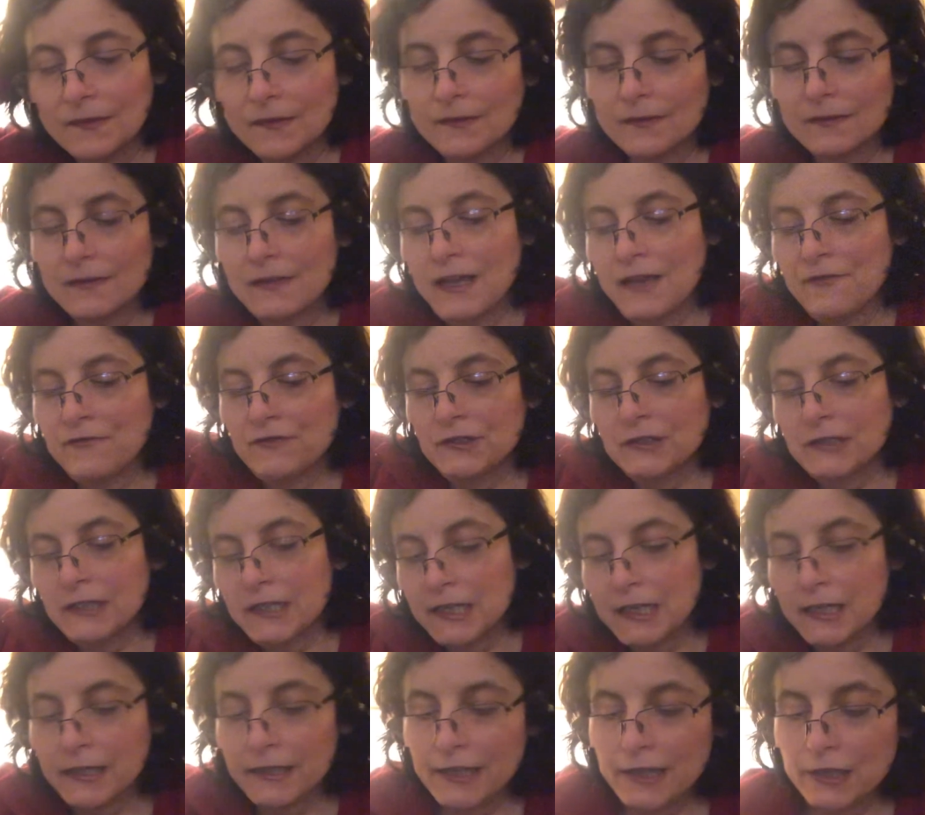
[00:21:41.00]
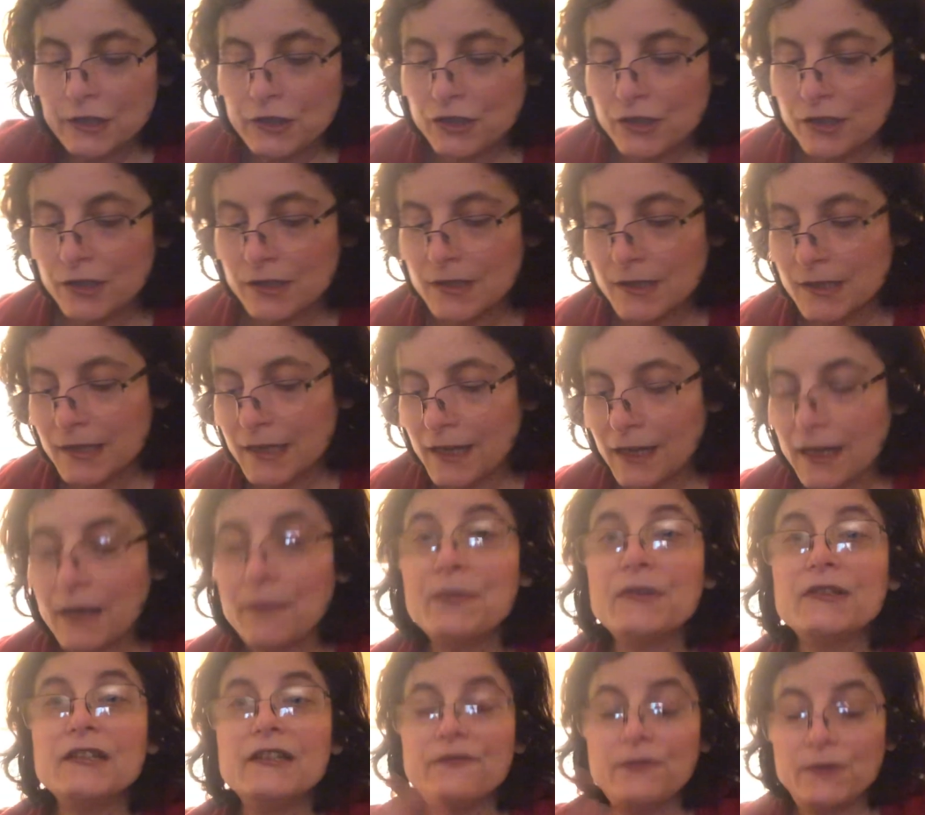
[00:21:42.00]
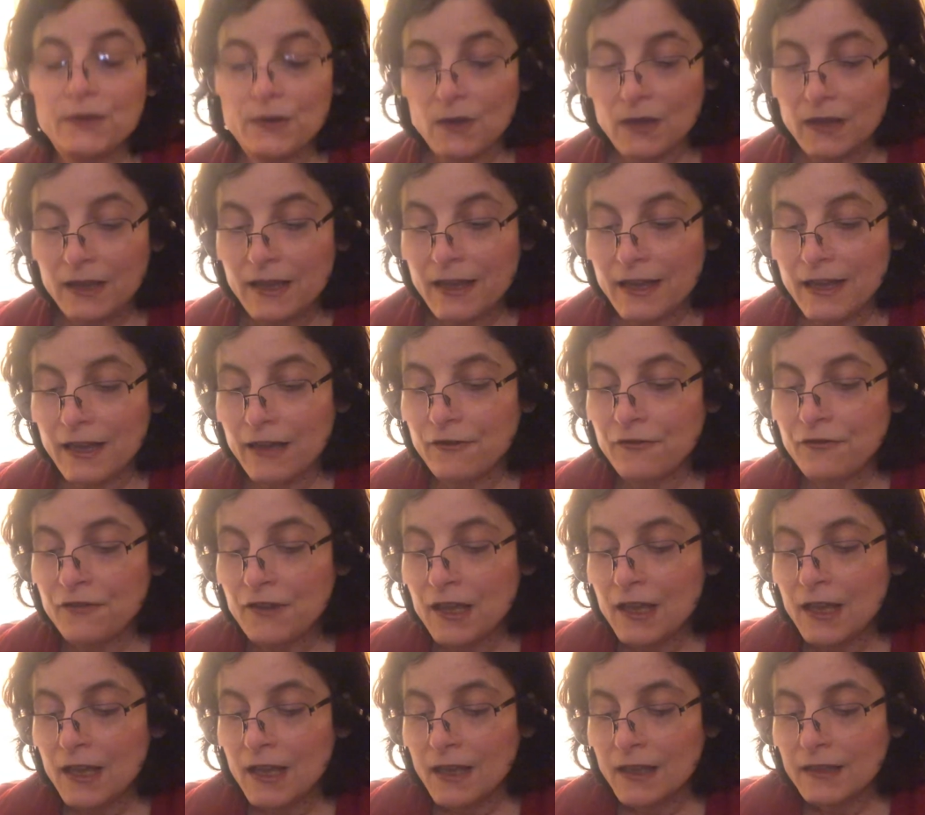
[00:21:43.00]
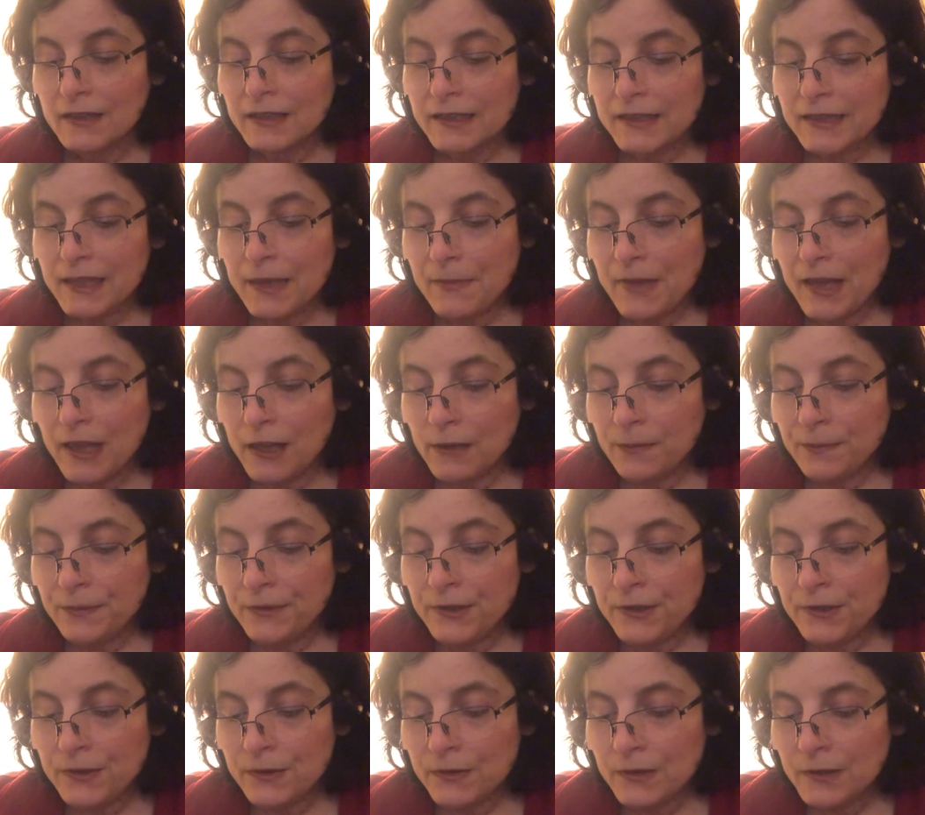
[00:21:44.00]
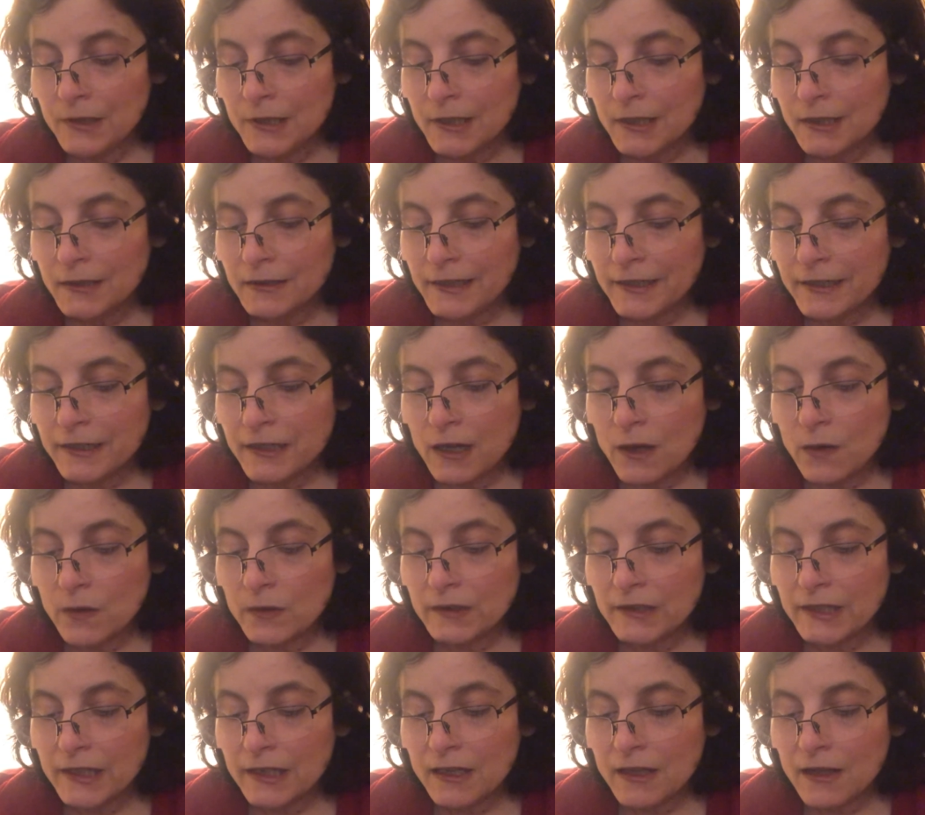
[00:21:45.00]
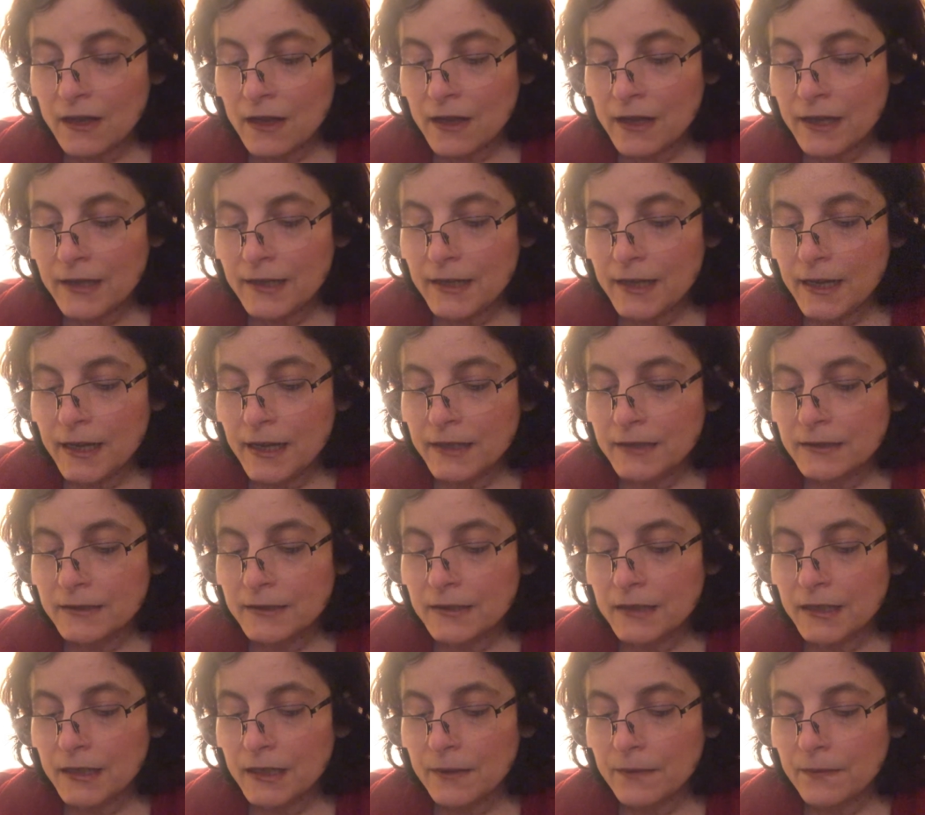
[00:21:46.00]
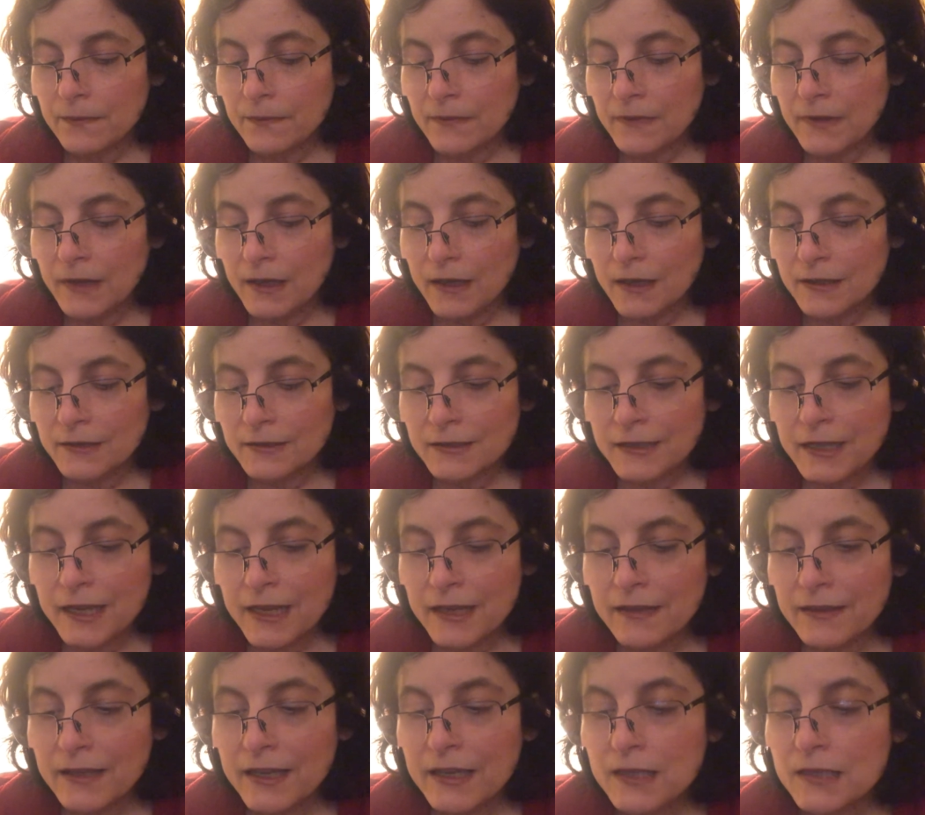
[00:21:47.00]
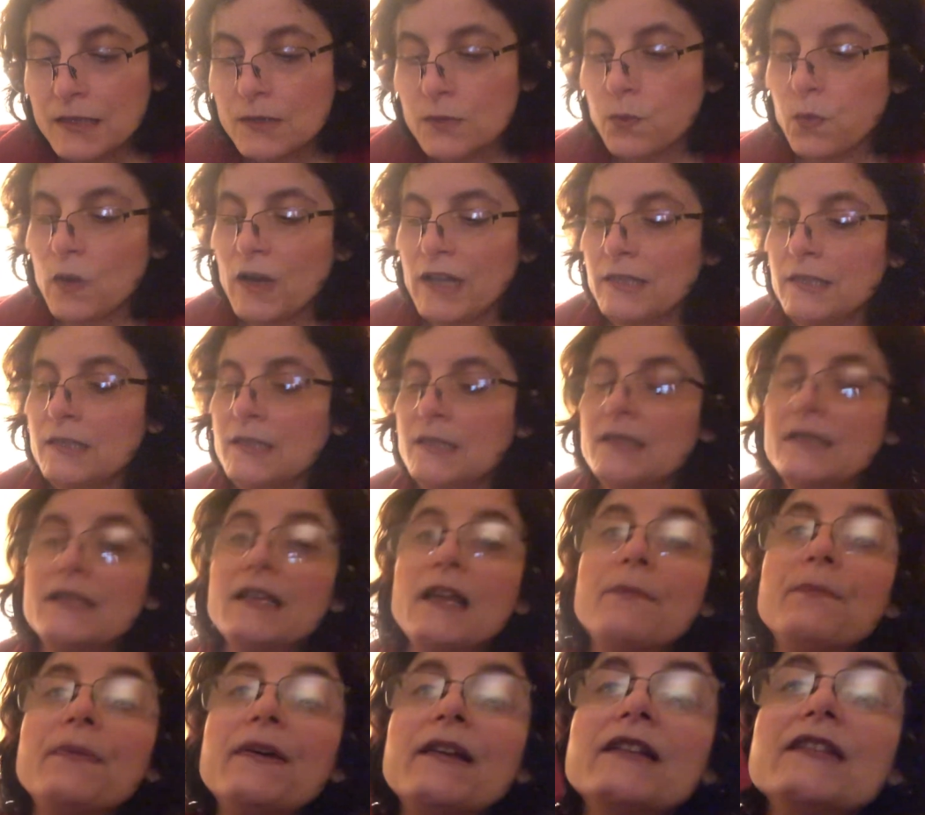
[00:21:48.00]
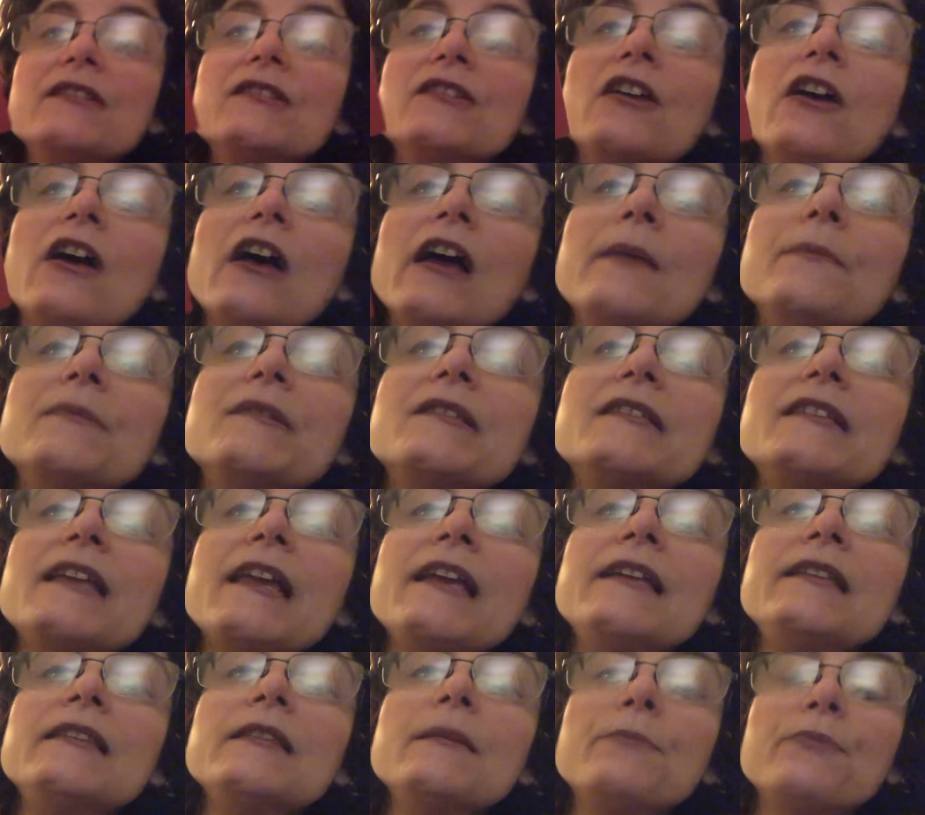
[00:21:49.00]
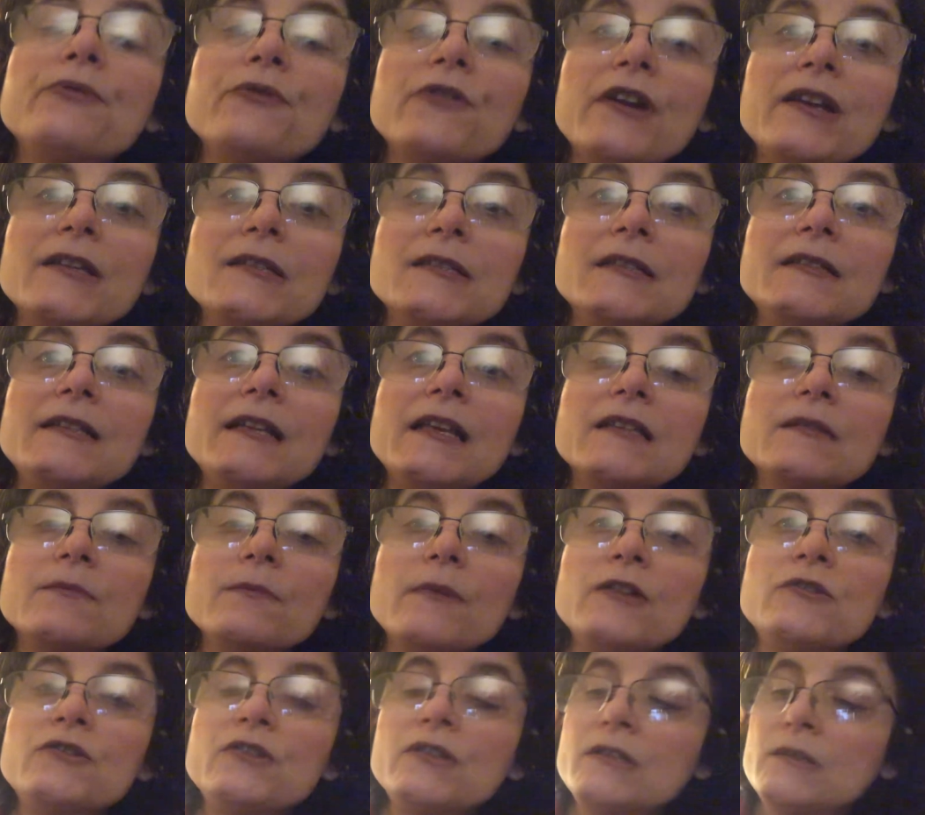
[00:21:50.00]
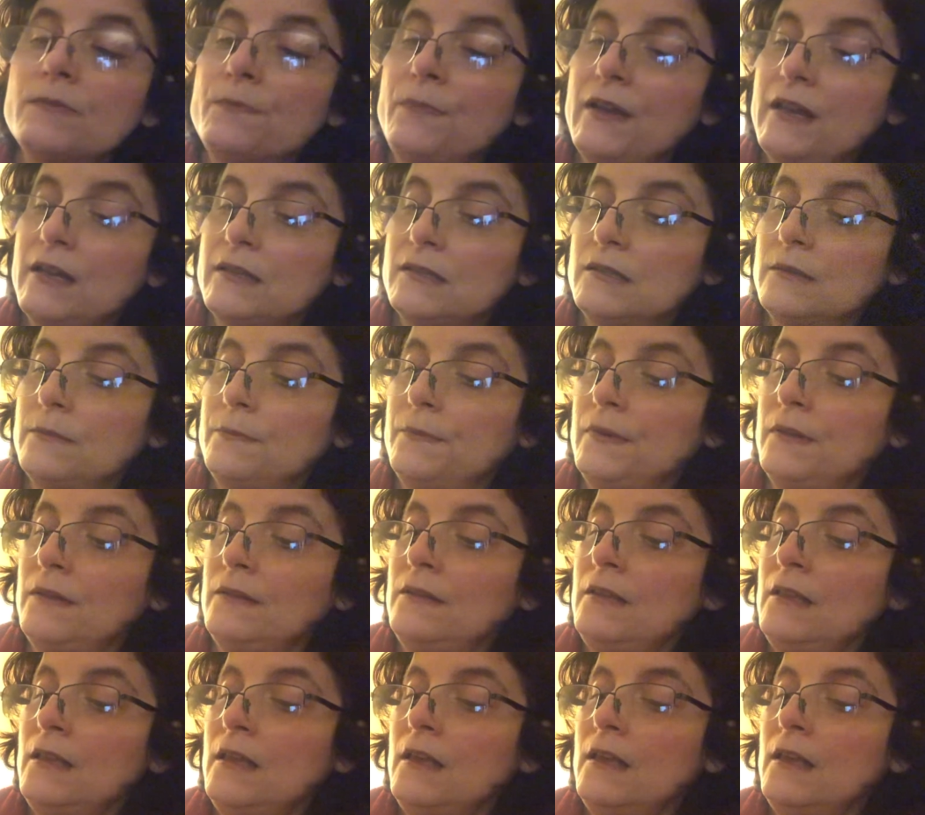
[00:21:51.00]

heavenly connections that I believe we all have. Let them help you. Let go and let God, and take things one step at a time. Stay in the present as much as possible.